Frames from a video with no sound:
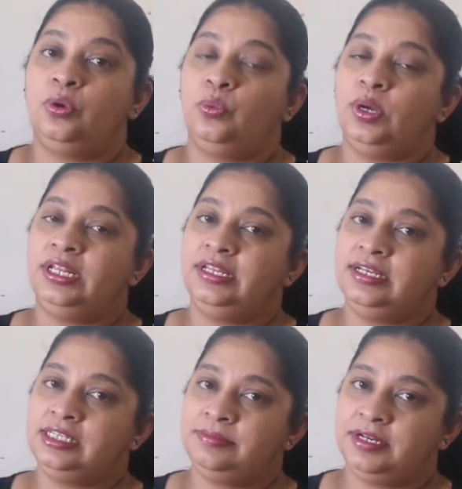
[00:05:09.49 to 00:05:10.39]
When
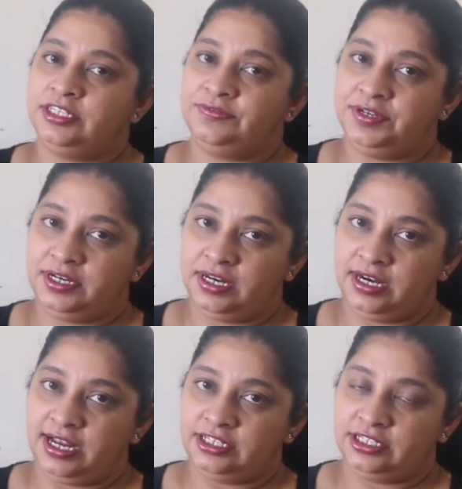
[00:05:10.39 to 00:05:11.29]
this breastfeeding
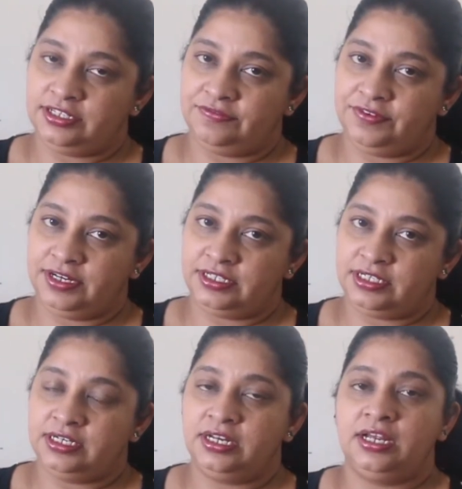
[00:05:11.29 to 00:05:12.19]
latch is
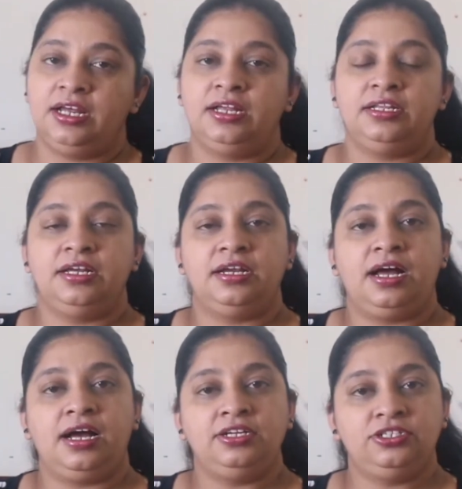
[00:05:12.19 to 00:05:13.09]
affected, there
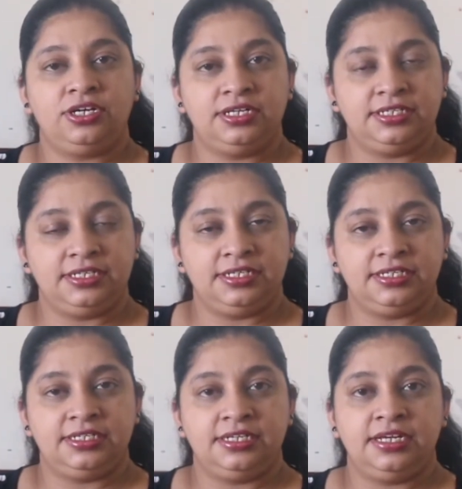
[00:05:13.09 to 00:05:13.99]
are
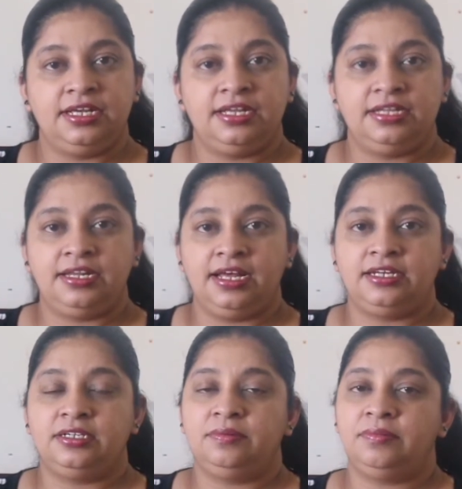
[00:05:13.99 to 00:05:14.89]
chances
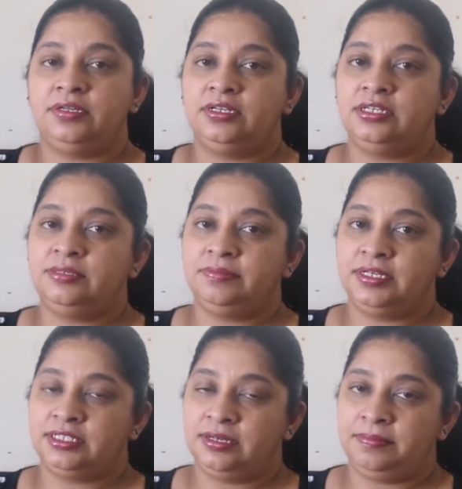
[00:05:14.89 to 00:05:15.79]
that mother's
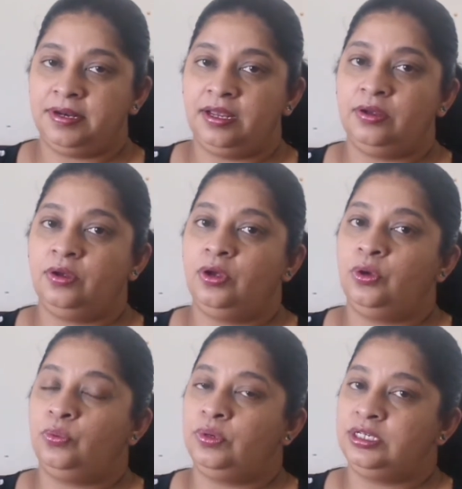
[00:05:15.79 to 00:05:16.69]
milk supply
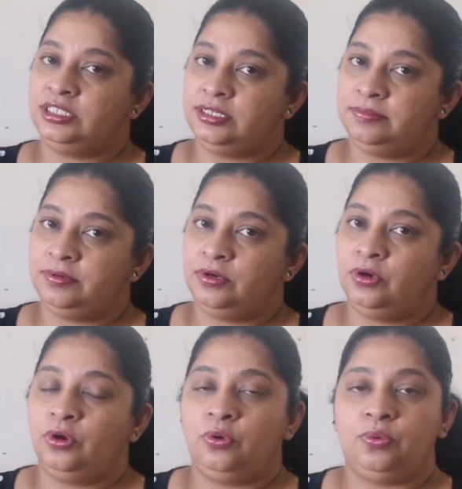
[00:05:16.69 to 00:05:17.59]
will dip
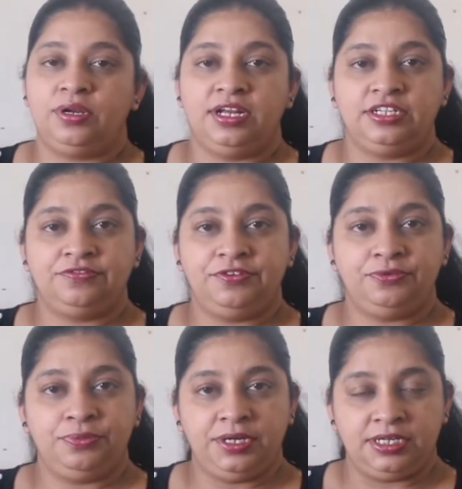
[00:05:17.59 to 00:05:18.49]
over next few
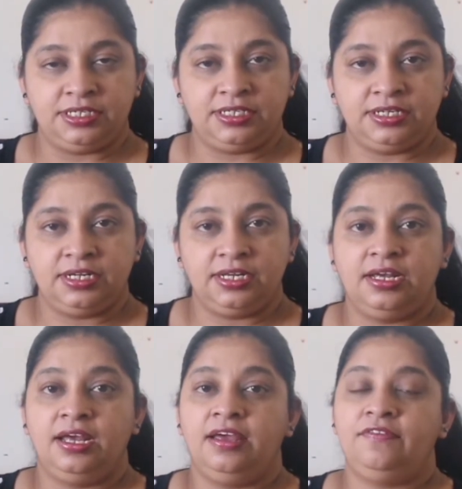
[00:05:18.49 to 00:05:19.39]
weeks.
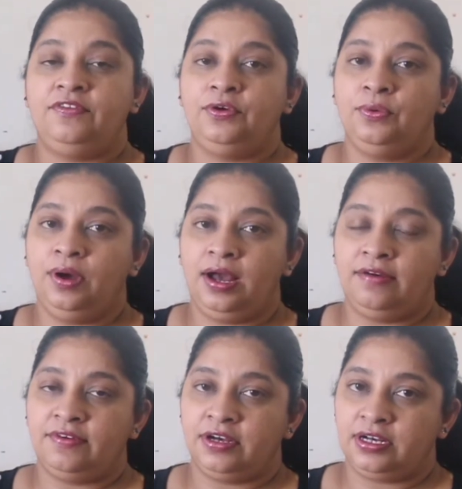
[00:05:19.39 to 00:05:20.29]
If you
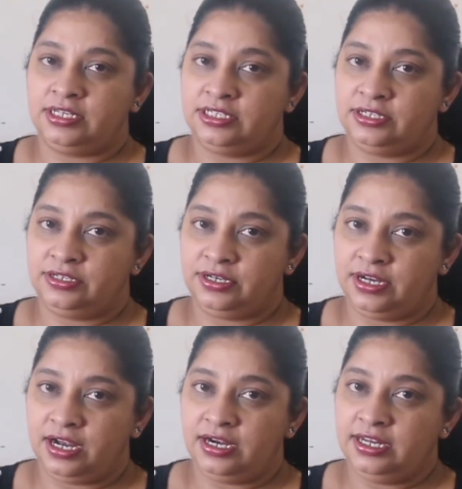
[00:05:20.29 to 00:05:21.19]
have a concern
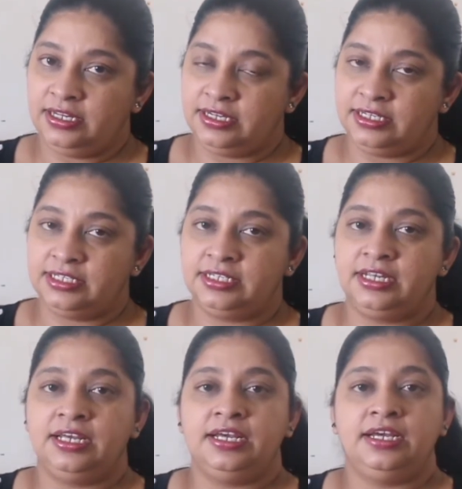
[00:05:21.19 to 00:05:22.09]
regarding this,
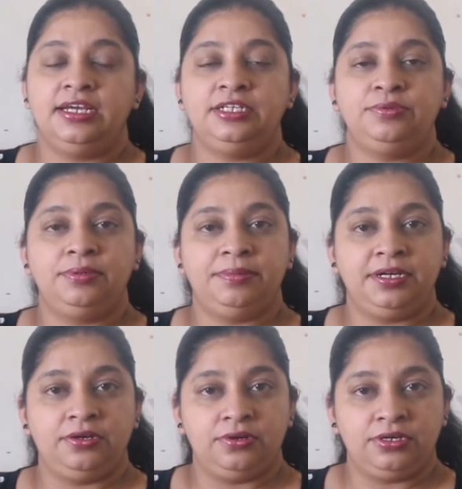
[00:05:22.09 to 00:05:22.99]
it will be
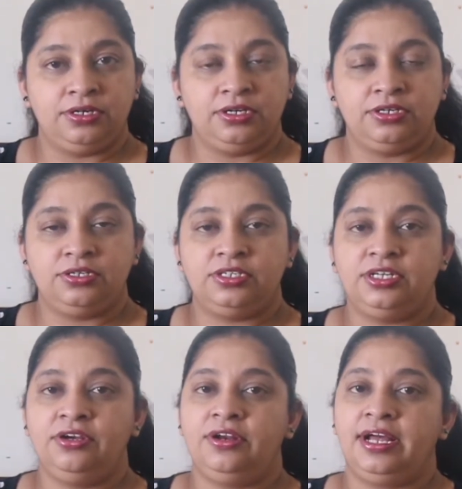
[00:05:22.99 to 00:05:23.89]
good to
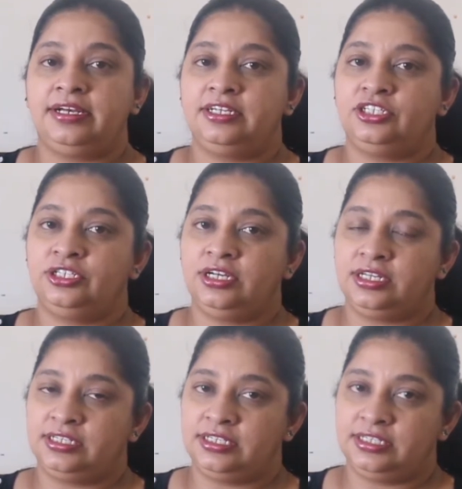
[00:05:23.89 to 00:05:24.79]
see your lactation
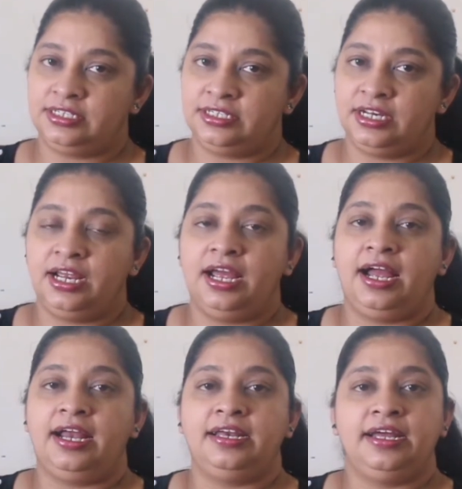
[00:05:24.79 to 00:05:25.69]
consultant
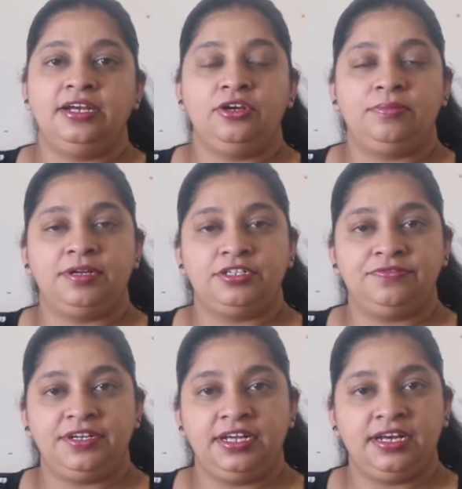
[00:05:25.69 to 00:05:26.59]
and get your
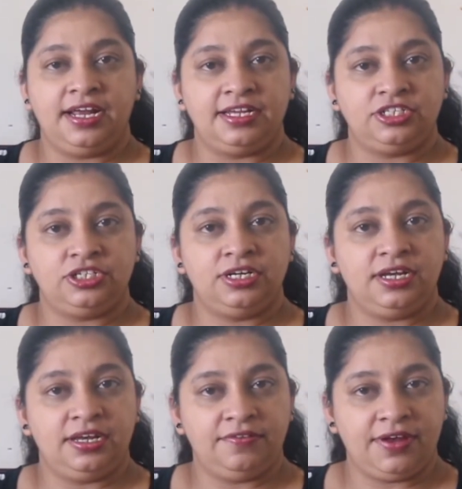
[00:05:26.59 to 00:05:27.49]
breastfeeding latch
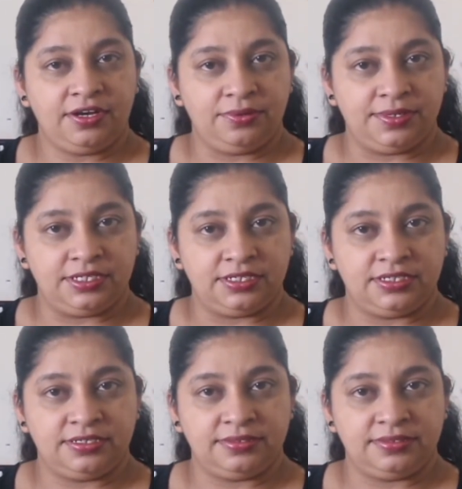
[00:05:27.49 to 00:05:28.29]
evaluated.